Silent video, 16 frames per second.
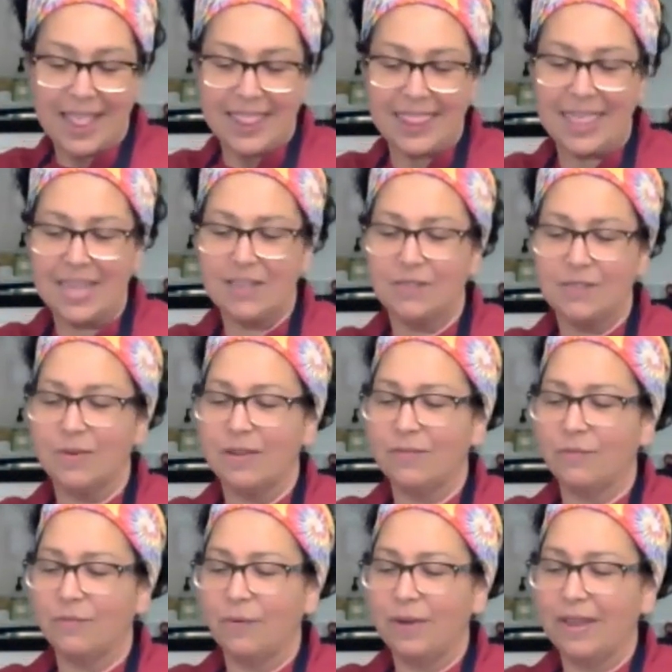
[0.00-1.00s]
This
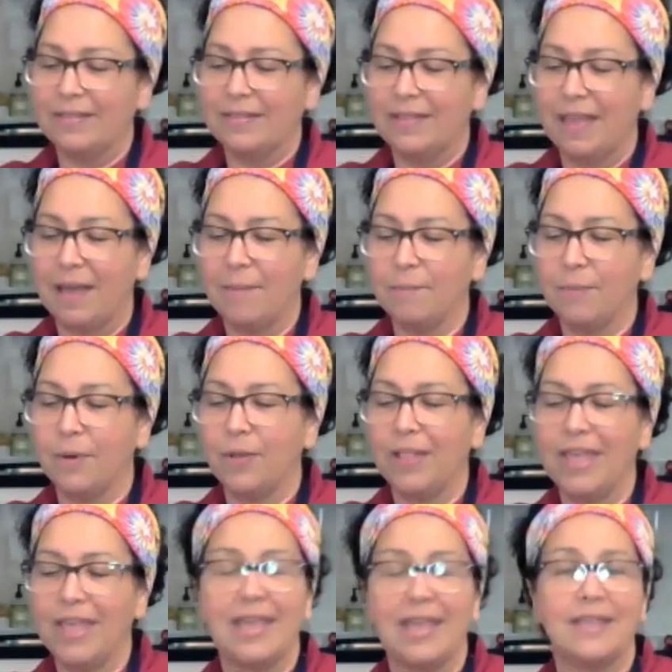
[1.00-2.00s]
one, for
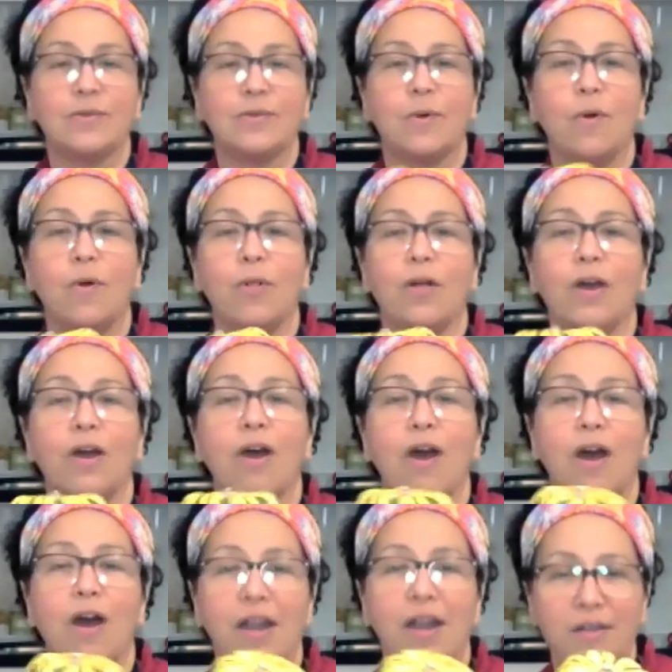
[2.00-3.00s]
example, is called
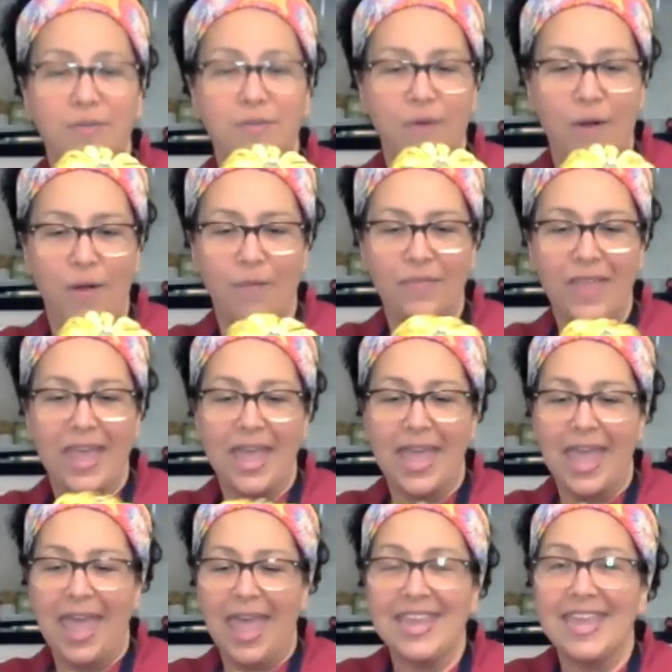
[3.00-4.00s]
Carnival.
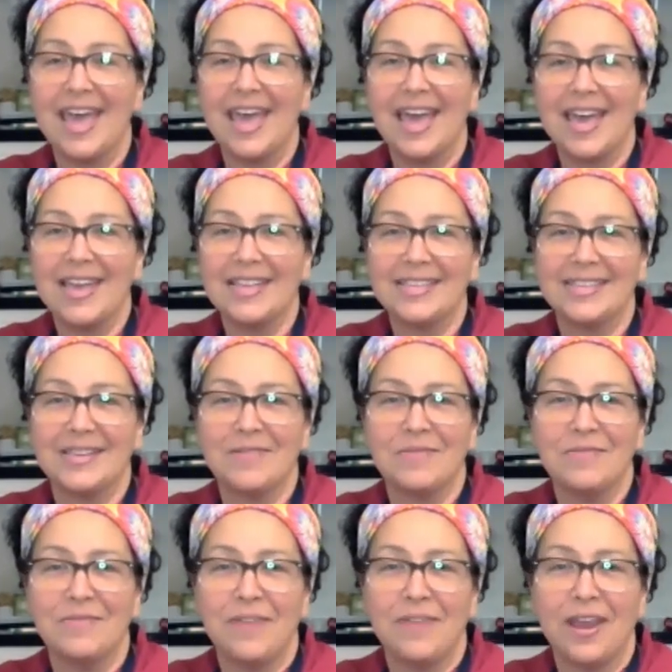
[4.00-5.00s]
It has
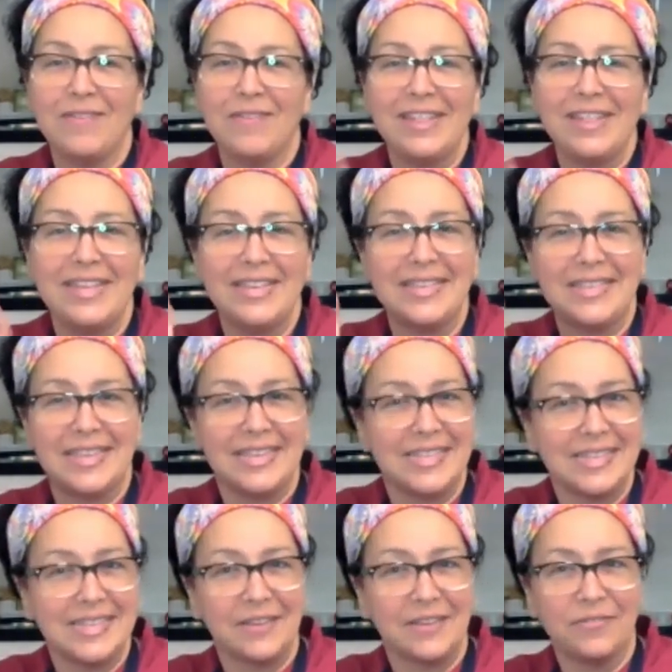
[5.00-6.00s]
a very
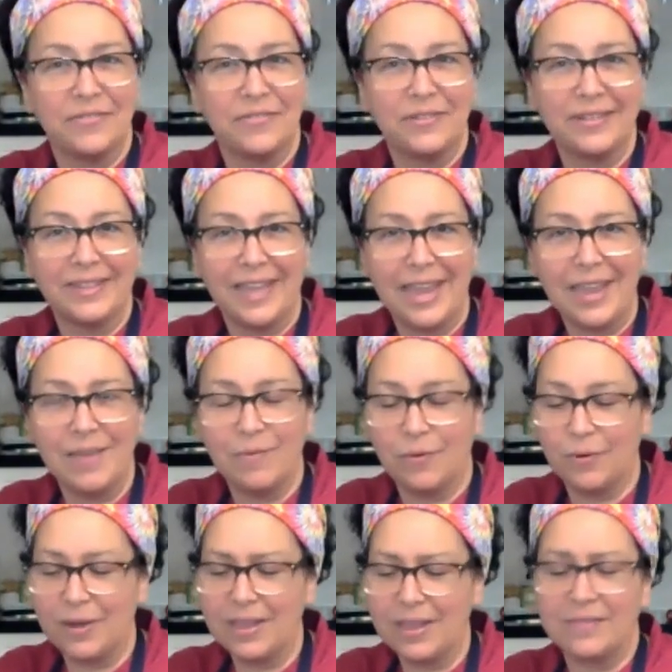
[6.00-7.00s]
distinctive
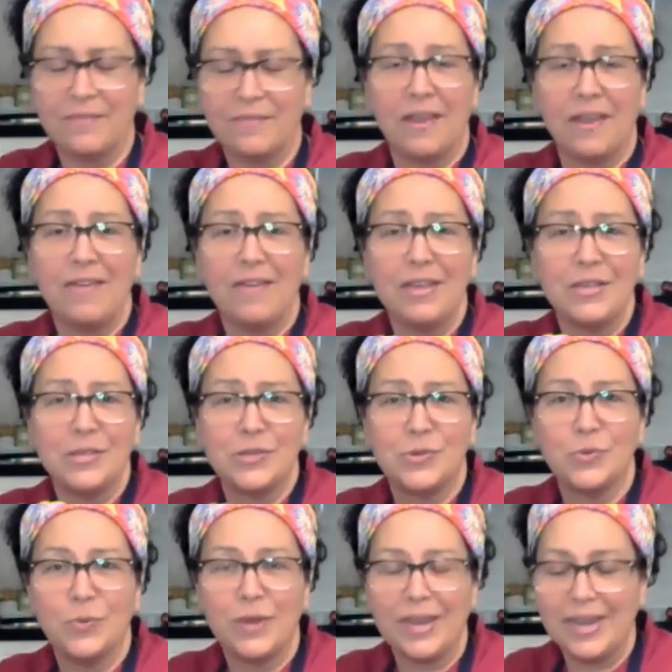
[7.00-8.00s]
flavor. It's very
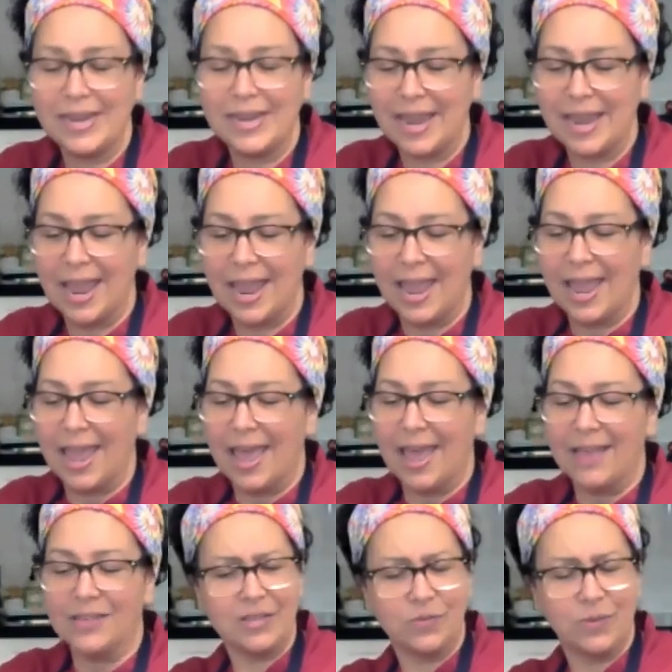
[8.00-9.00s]
sweet.
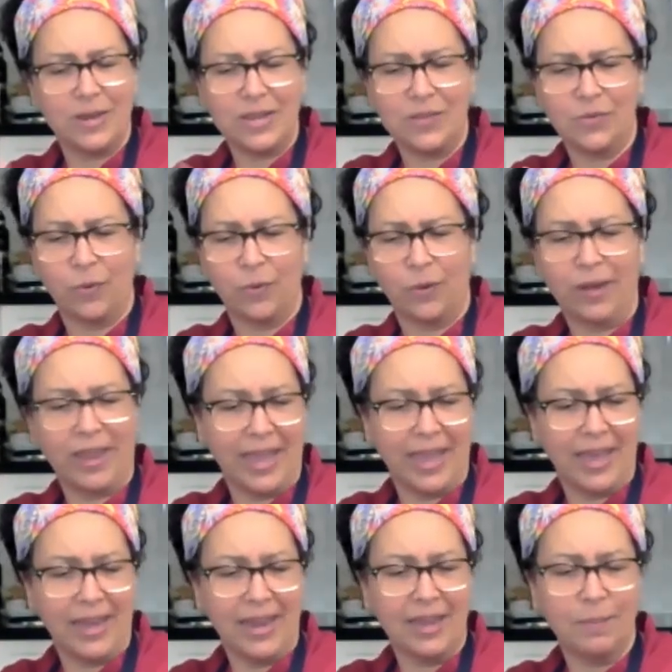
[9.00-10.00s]
This one is
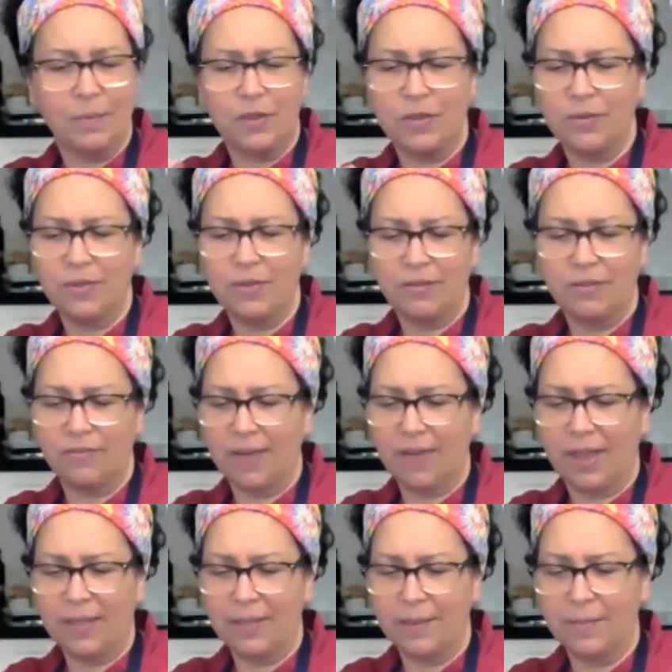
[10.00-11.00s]
organic, but you can
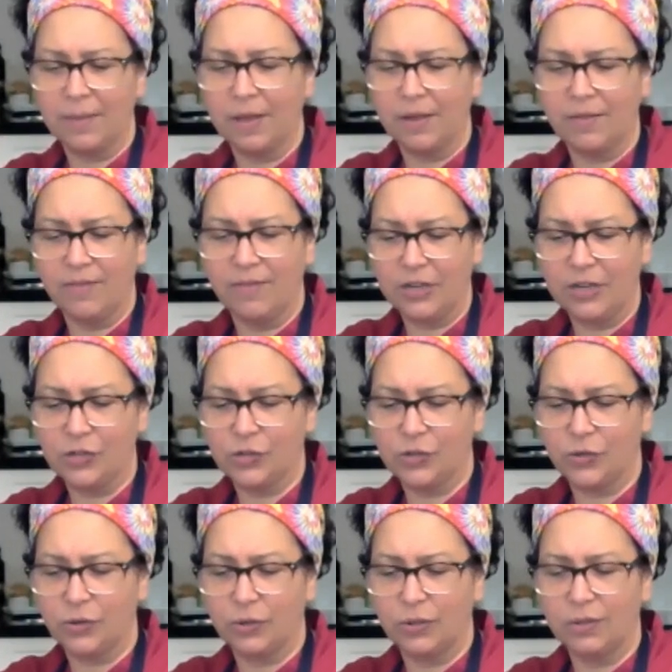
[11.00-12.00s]
find them
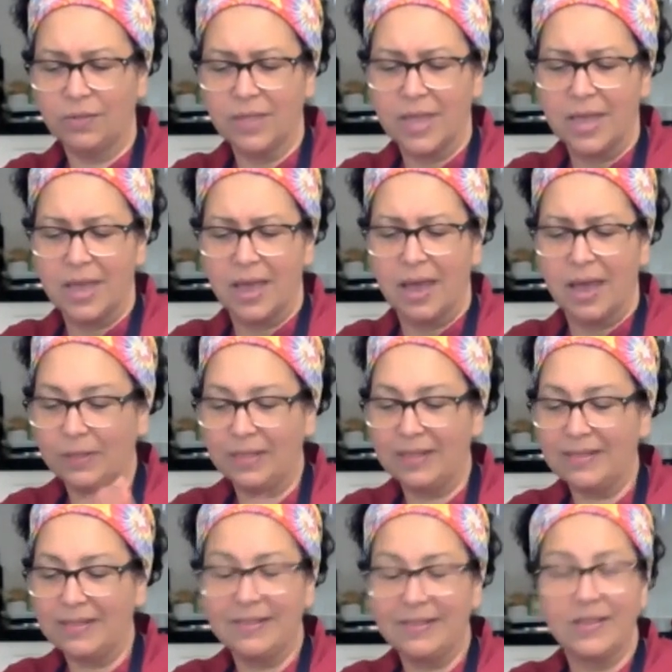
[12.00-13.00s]
conventional. But
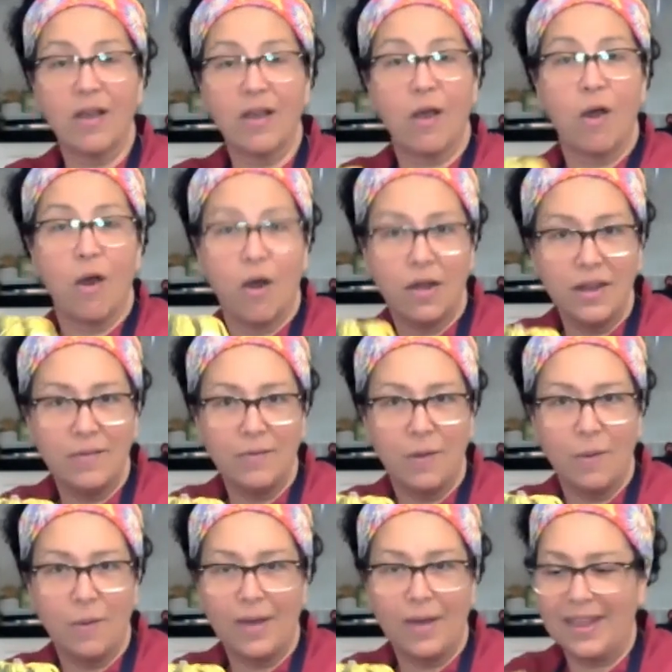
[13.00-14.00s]
this is a
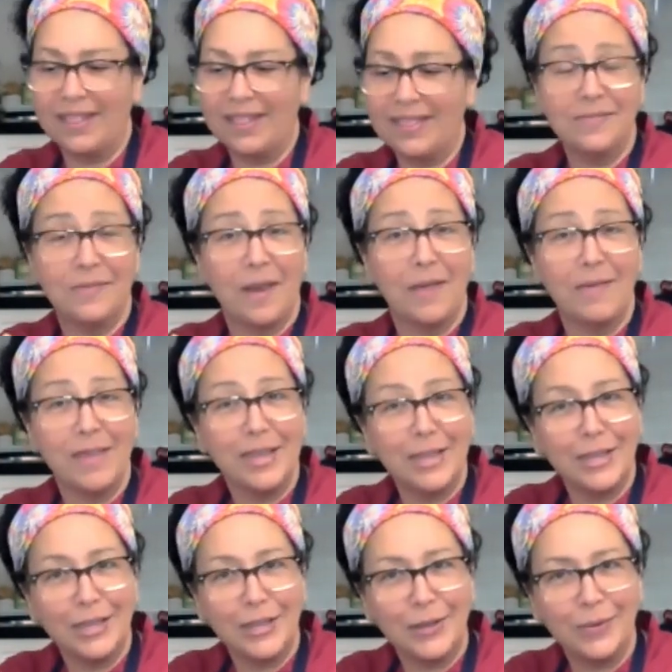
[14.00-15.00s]
carnival one. It's very
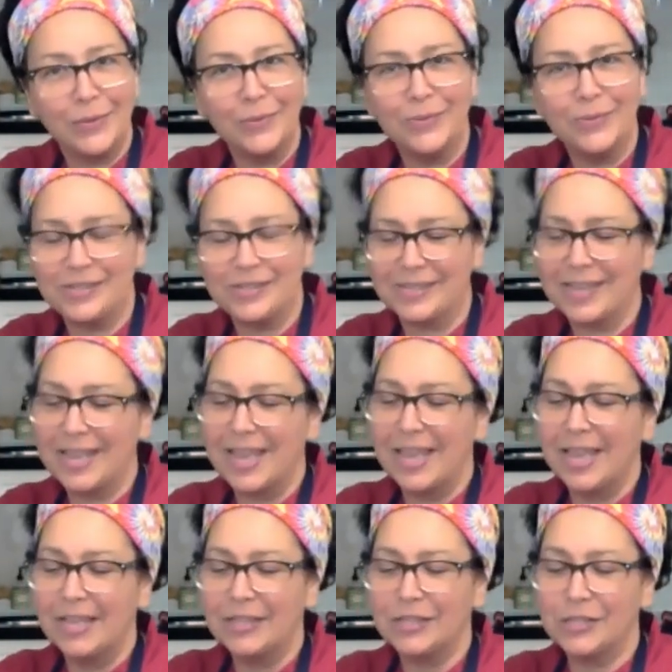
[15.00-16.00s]
cute
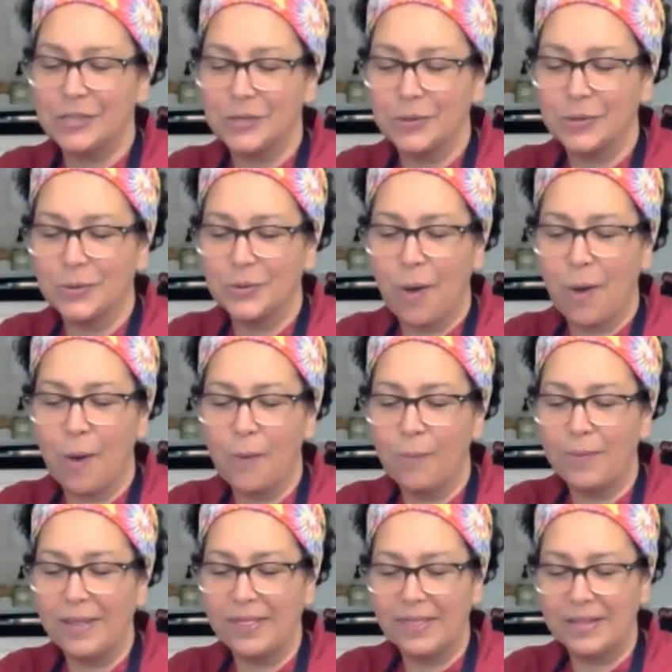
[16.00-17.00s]
to
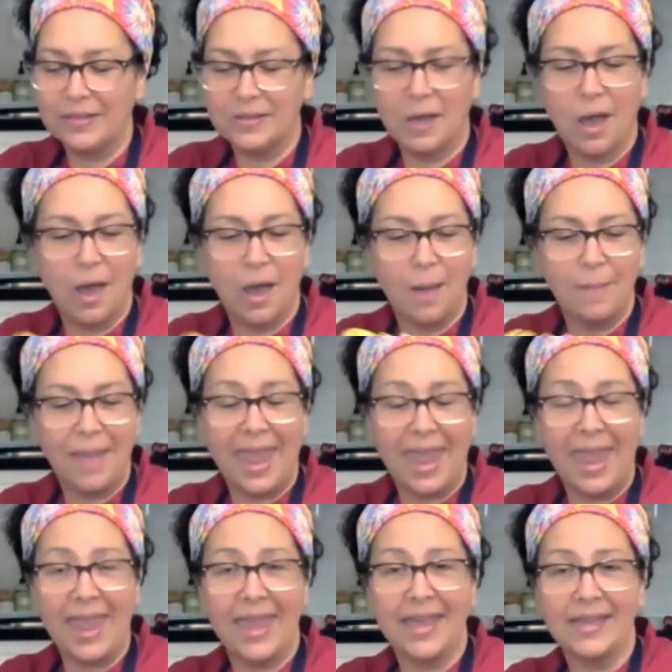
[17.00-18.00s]
open the top
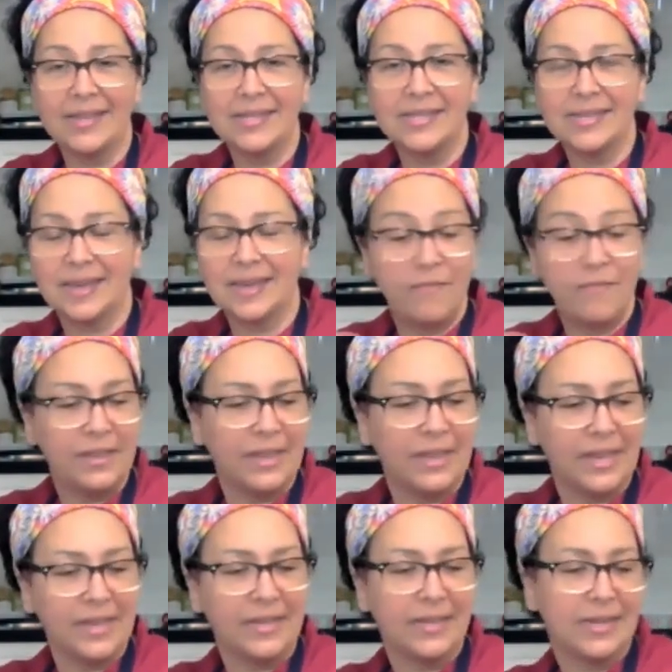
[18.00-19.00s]
and fill
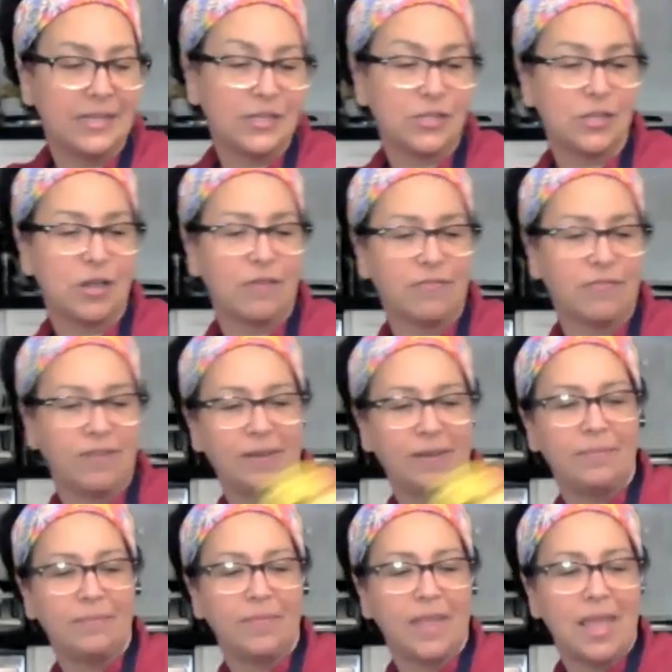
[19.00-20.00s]
it, stuff it.
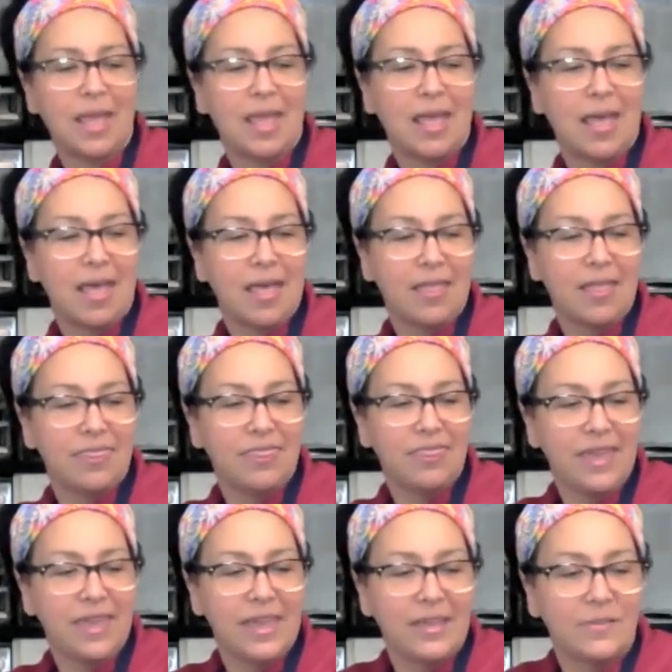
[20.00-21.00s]

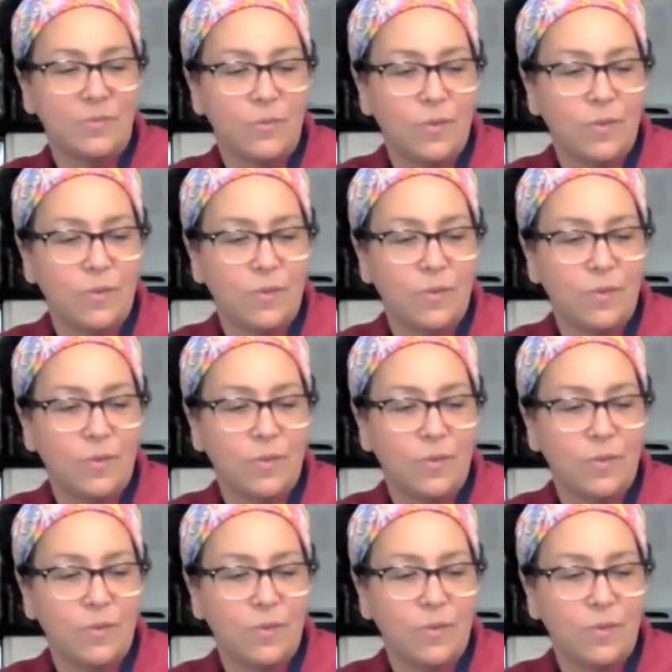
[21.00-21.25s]
This